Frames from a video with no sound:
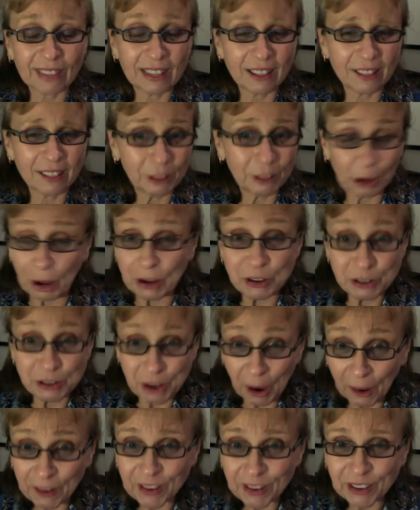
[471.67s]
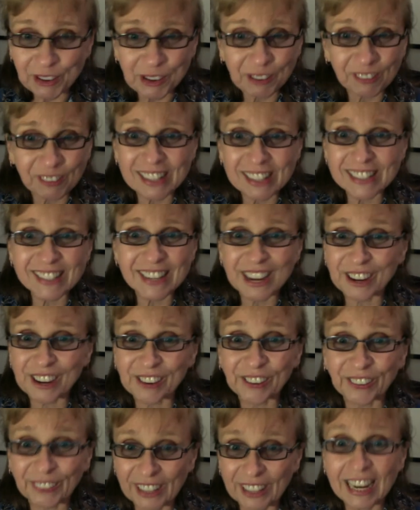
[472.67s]
that I don't normally see at
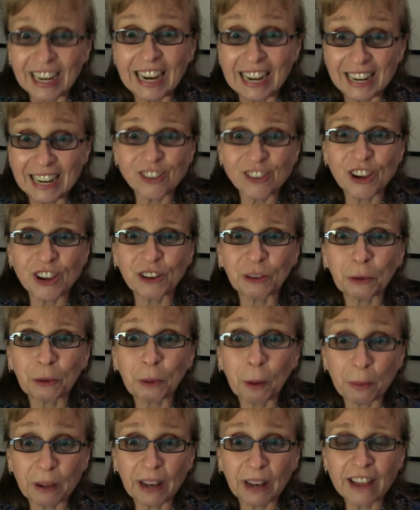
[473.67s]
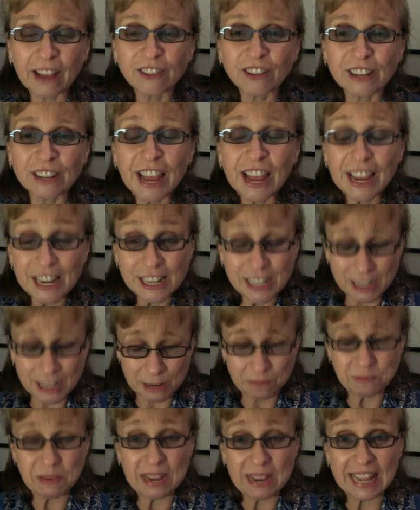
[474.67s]
all in a general population,
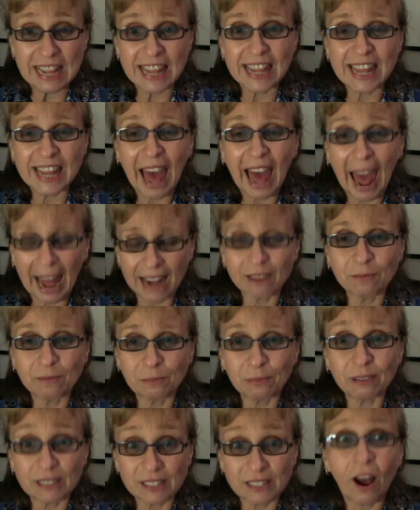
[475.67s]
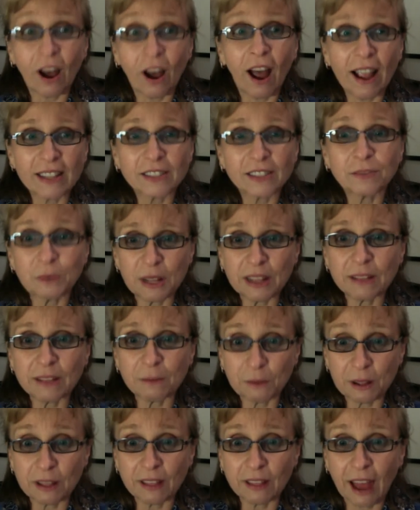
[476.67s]
to be that precise
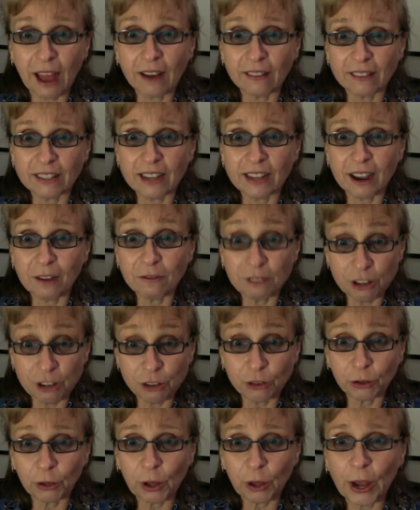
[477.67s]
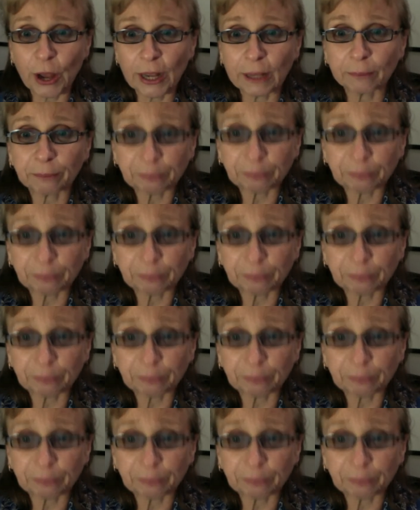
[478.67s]
with that visual learning.